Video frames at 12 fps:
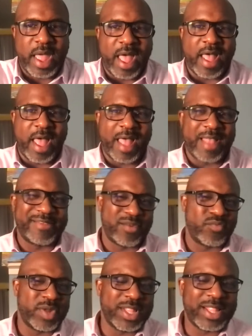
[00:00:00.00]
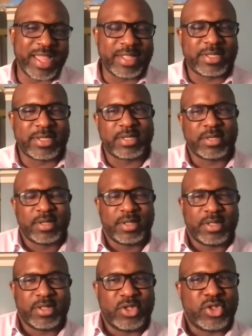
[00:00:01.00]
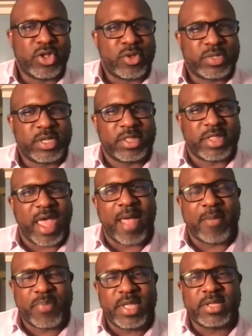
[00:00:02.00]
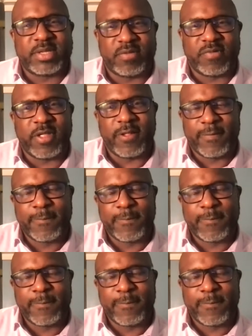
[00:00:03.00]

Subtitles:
as it relates, to that piece of it.